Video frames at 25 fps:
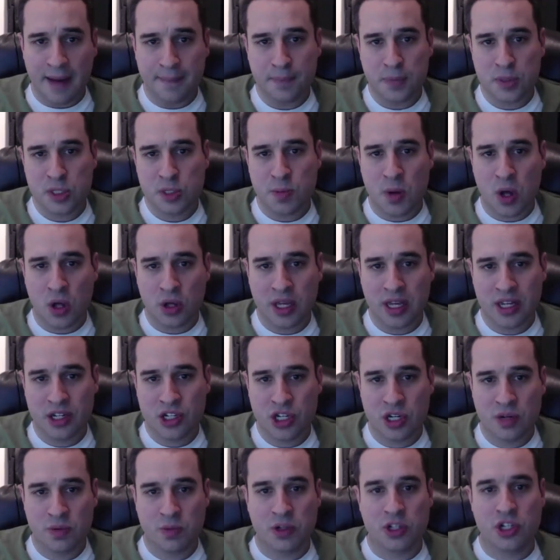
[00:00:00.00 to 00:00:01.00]
Small
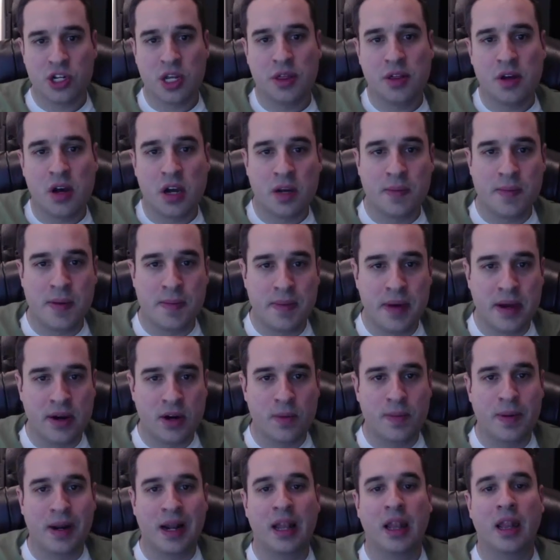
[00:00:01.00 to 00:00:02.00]
kitchen, which I thought could be bigger,
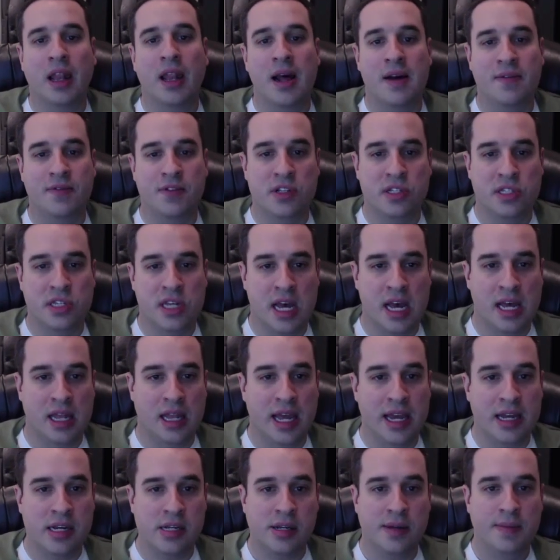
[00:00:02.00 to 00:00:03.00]
but I love the
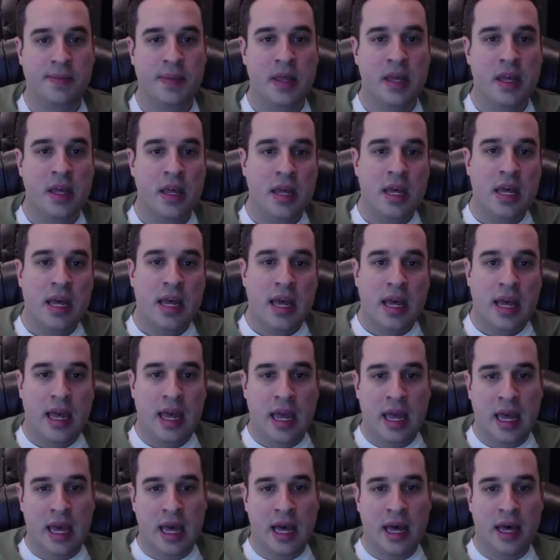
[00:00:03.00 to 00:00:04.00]
skylight.
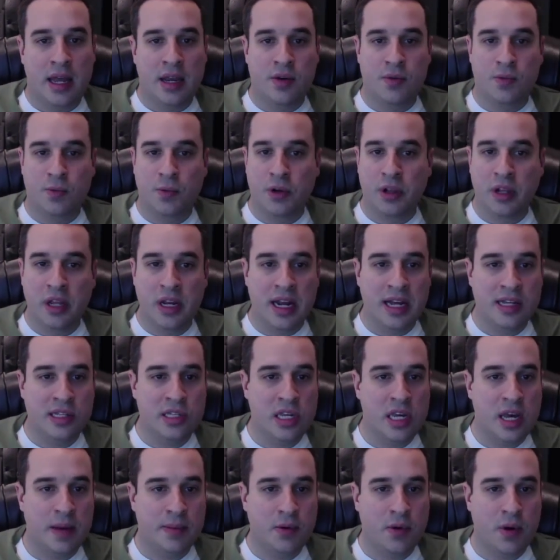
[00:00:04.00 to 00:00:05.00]
And really
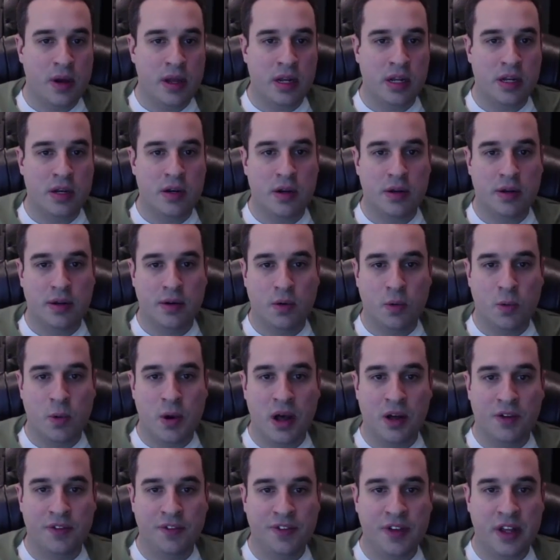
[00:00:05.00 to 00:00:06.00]
nicely upgraded,
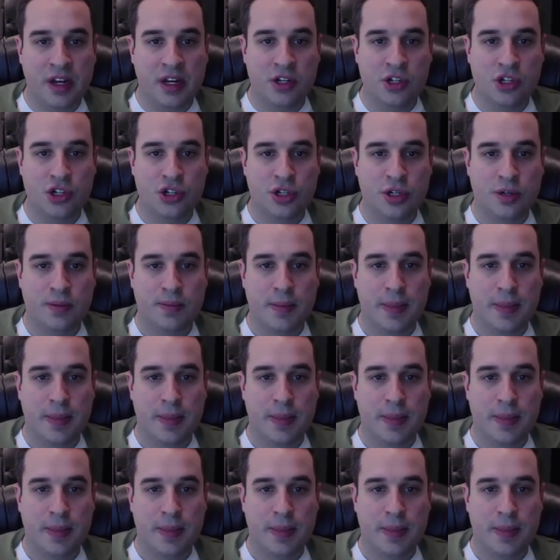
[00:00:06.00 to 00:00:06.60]
well finished.